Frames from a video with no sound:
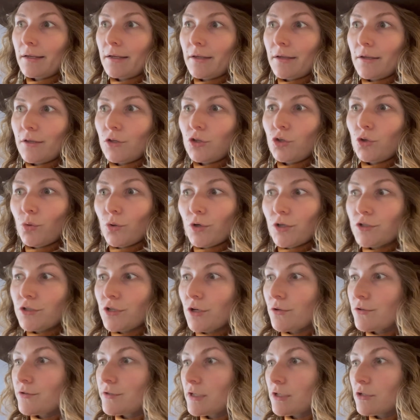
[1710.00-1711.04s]
your
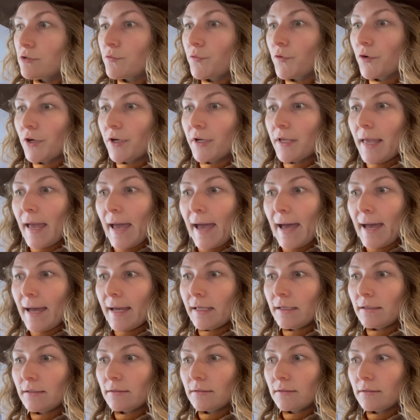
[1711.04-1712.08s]
dosage for a
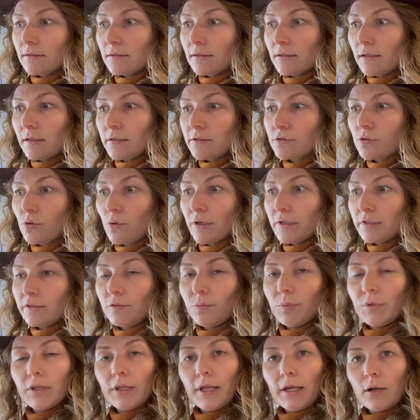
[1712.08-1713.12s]
cat is going to
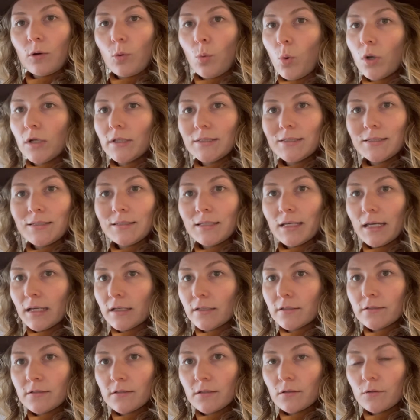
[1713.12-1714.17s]
be like
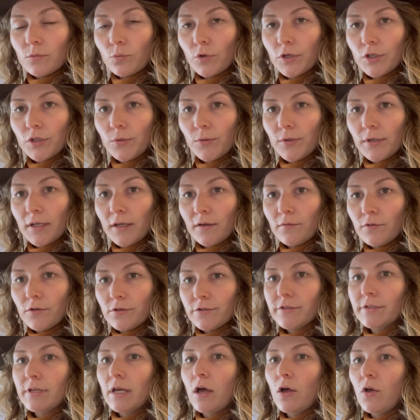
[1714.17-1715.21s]
1/6 what you would give
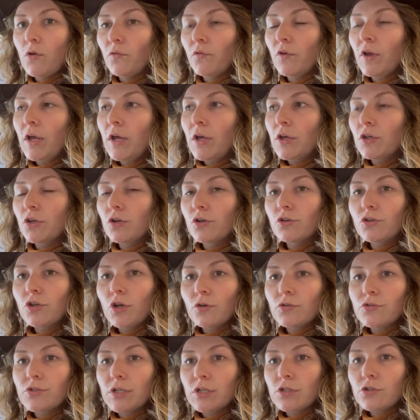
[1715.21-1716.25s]
yourself. Your
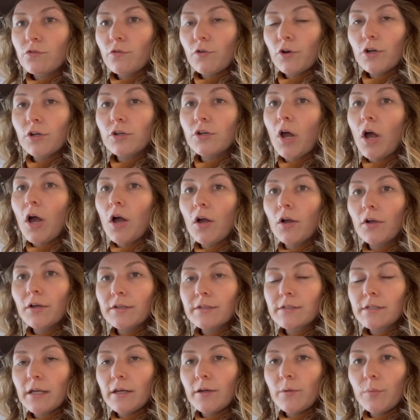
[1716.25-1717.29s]
dosage for a dog
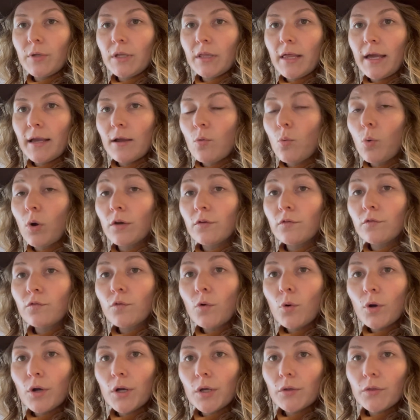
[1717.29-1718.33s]
is going to be like
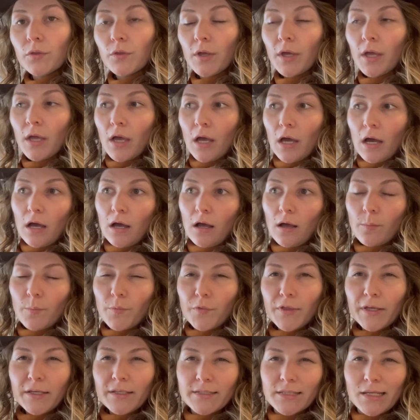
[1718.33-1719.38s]
1/4.
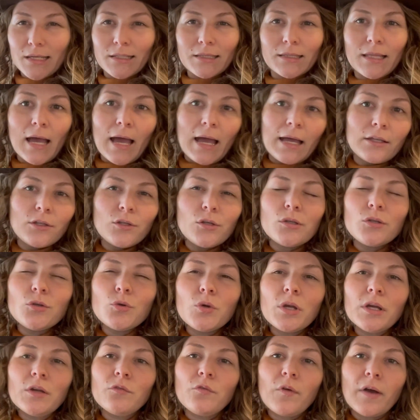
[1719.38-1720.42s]
Things like that. You
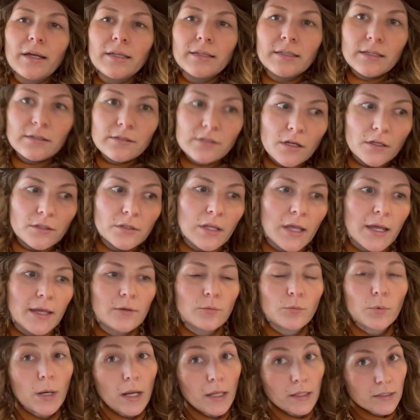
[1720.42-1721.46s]
can find these
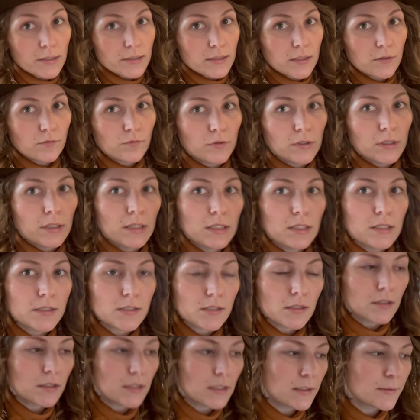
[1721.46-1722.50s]
online relatively
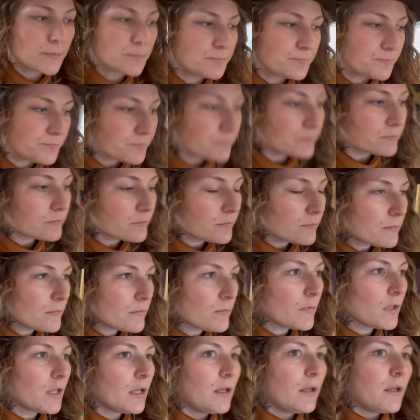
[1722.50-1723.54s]
easily.
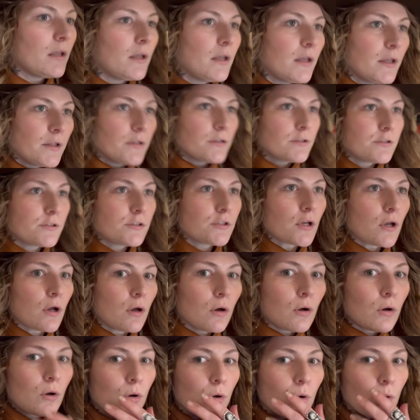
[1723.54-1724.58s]

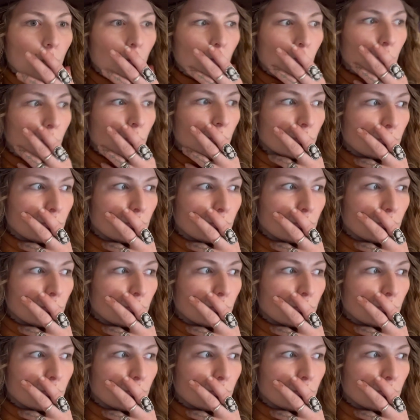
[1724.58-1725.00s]
So